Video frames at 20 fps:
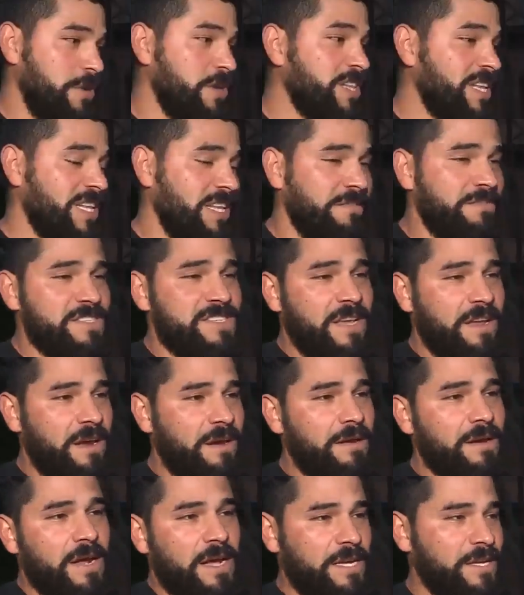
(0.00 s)
We're gonna leave
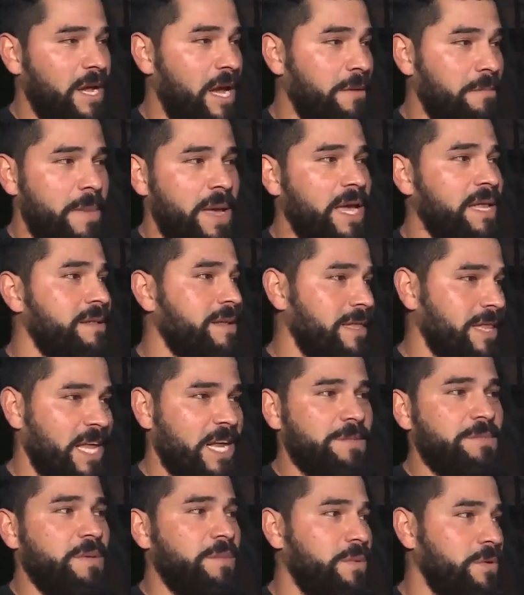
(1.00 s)
scared. I, I bet a
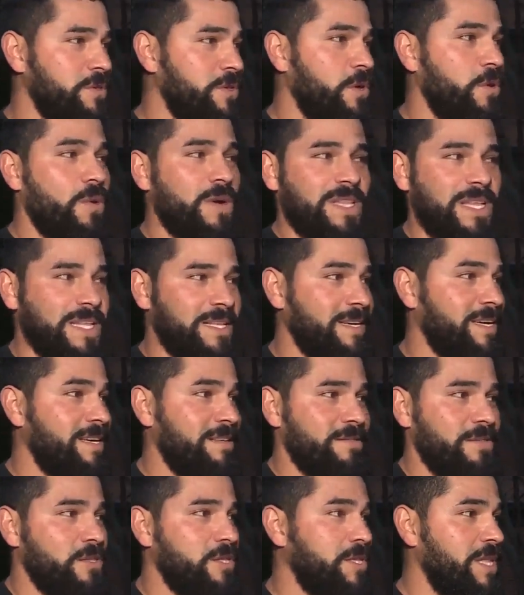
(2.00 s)
lot of people don't wanna.
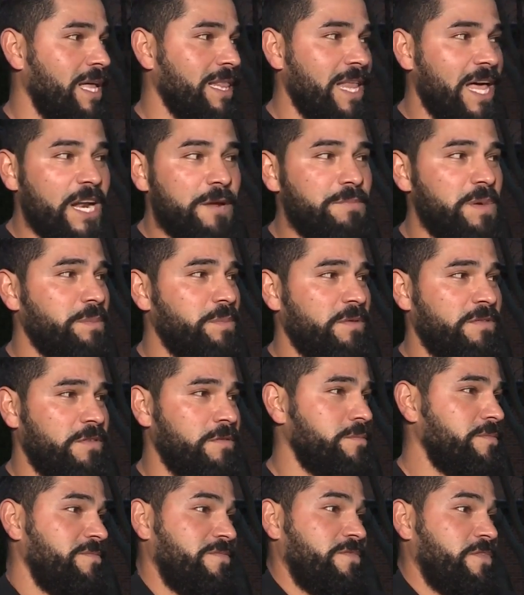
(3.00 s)
A lot of people
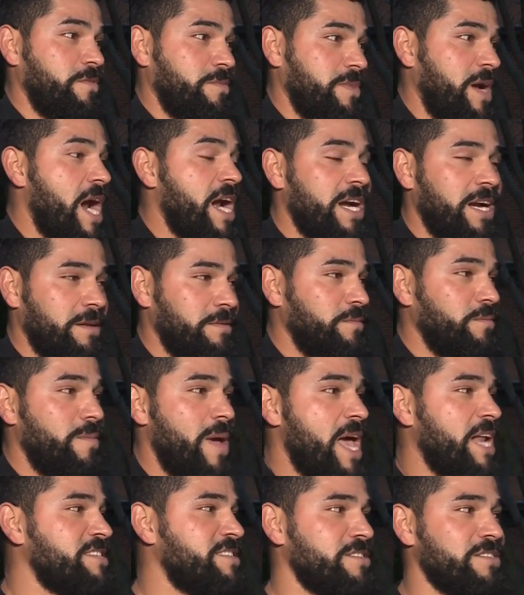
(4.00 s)
from from
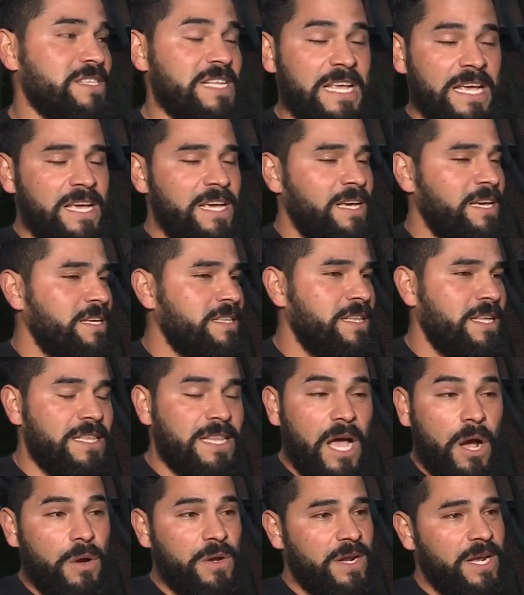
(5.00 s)
Madison, they're
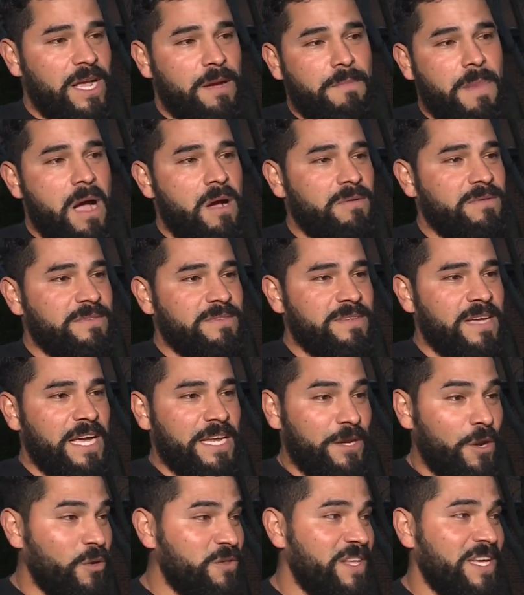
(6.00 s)
not gonna come out.
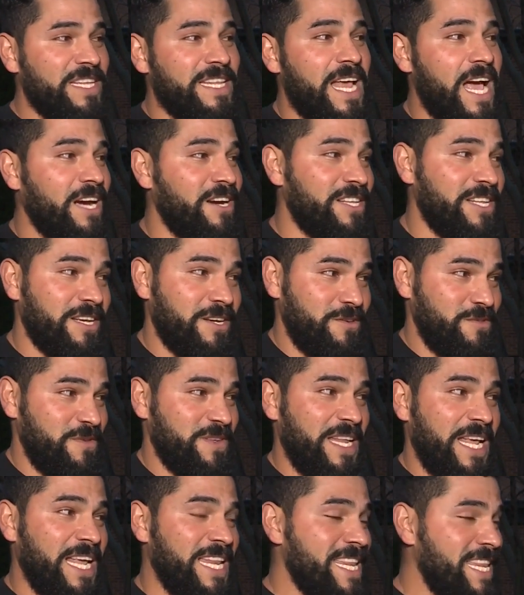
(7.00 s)
I know they're not gonna.
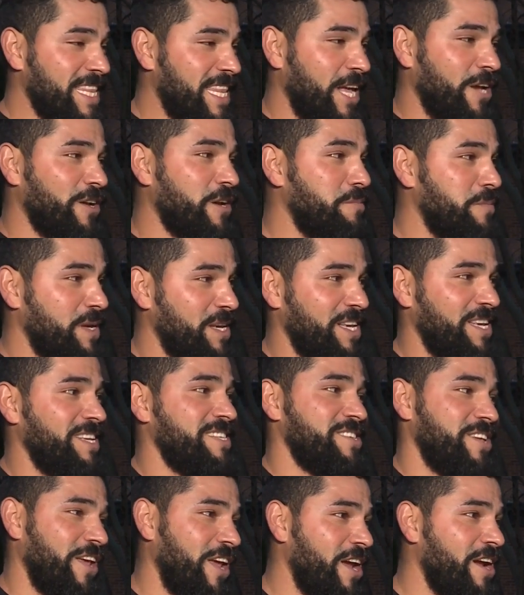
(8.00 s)
They they're gonna
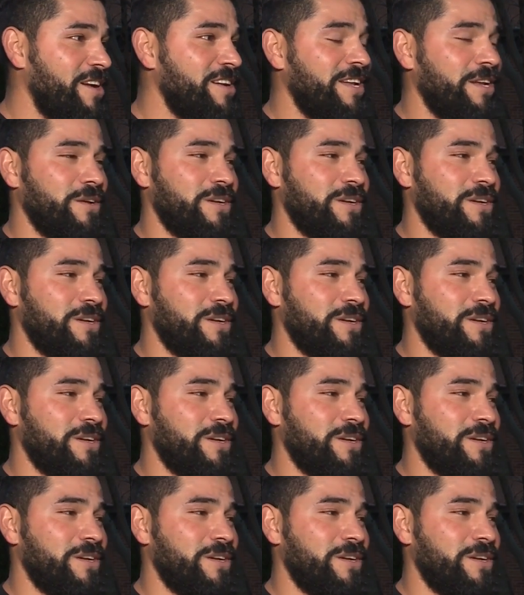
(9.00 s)
be scared.